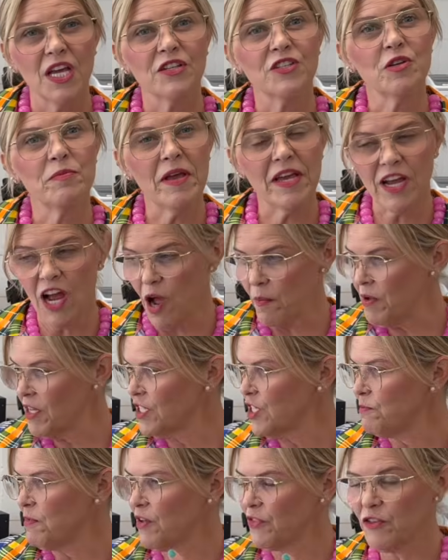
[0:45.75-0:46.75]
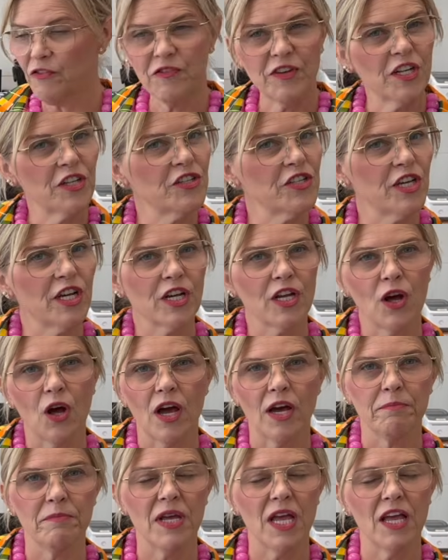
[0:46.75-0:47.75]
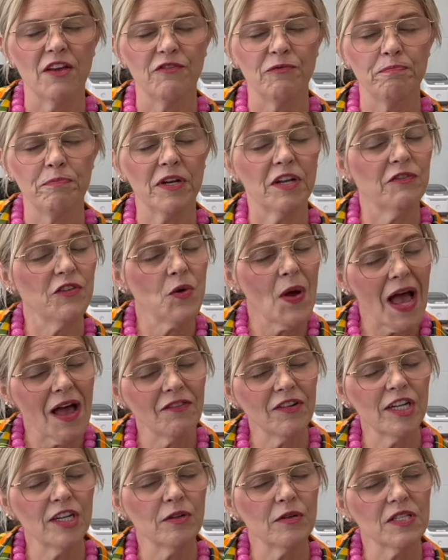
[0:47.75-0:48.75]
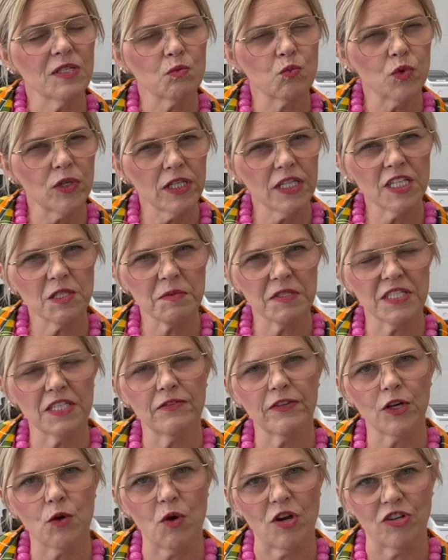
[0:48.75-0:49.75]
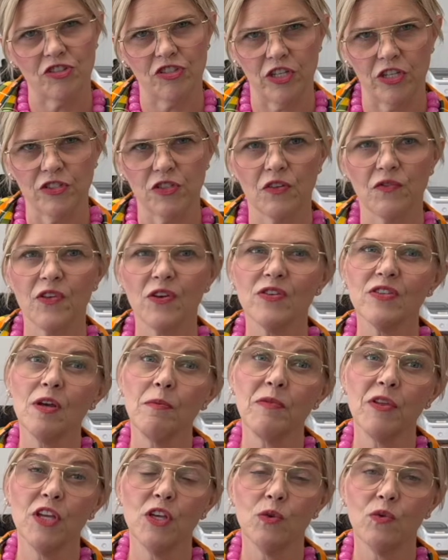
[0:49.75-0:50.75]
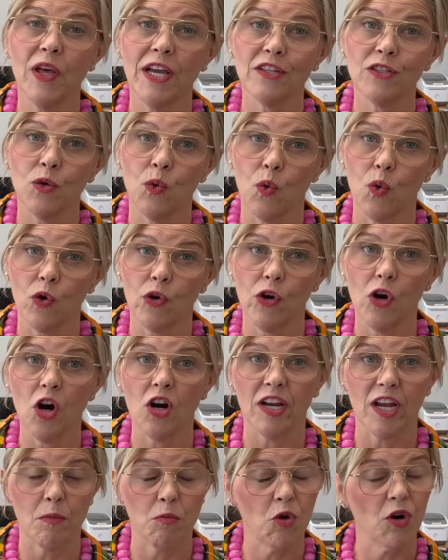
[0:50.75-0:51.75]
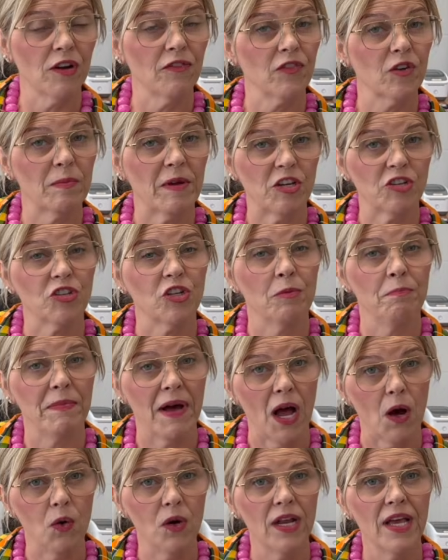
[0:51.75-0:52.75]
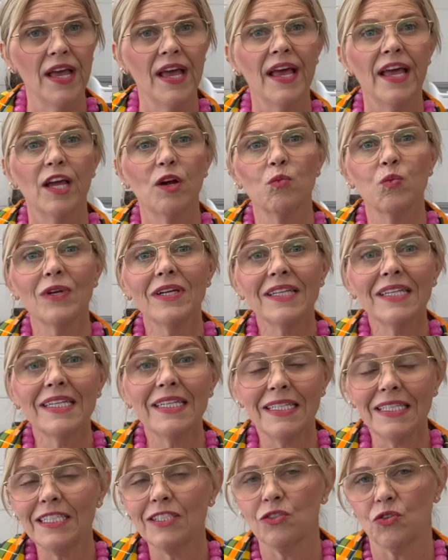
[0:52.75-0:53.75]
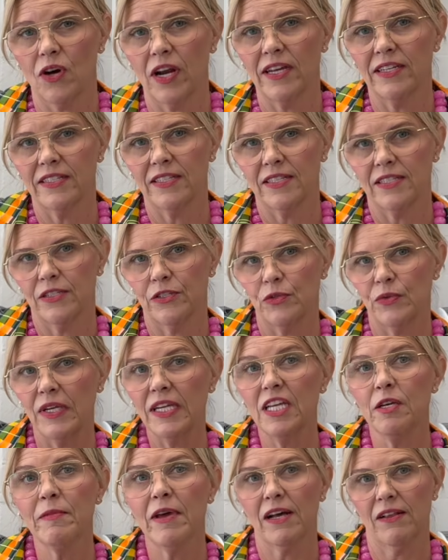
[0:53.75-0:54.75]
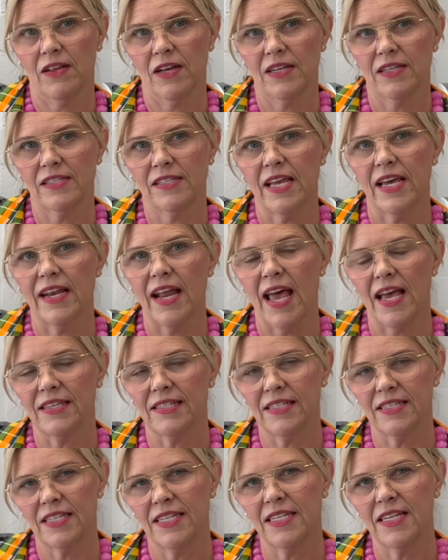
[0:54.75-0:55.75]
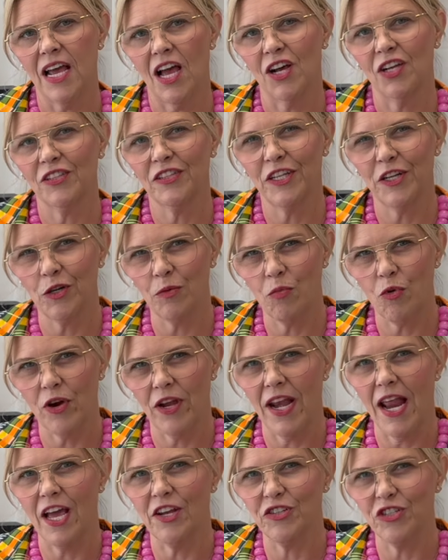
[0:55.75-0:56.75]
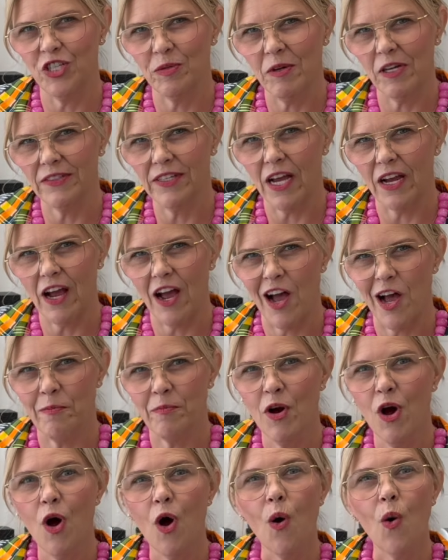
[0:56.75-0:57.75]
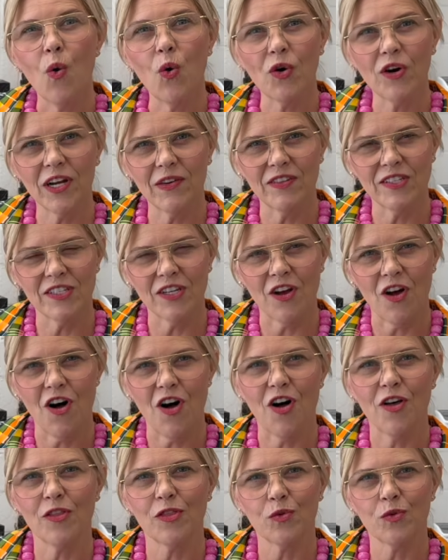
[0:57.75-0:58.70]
to make comments about the finishing. But if you have any really specific questions, or if there's something you'd like to order or get more information about, it really is great to email us at stlneedlepoint@gmail.com or give us a call,